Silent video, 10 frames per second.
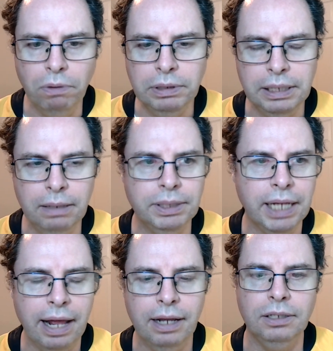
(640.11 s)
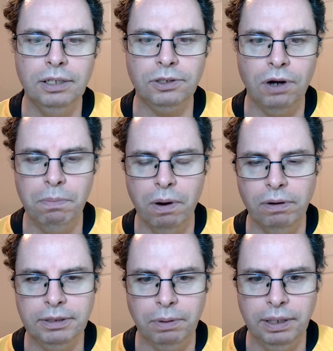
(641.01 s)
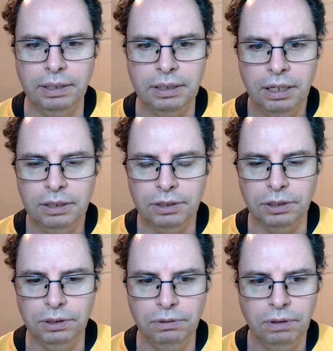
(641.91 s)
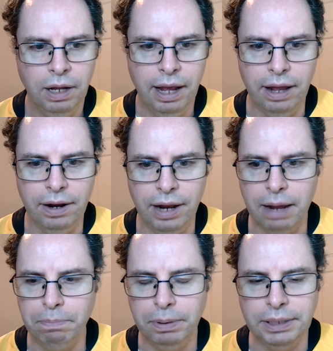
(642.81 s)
Both teams getting the try bonus point too out of that.